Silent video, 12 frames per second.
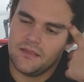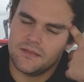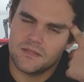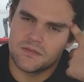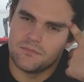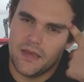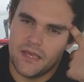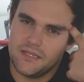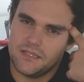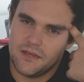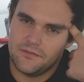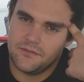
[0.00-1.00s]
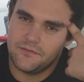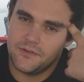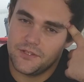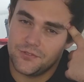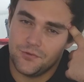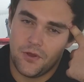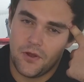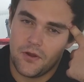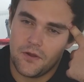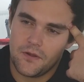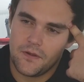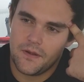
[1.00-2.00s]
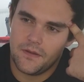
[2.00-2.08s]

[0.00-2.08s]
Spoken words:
this is based off official art,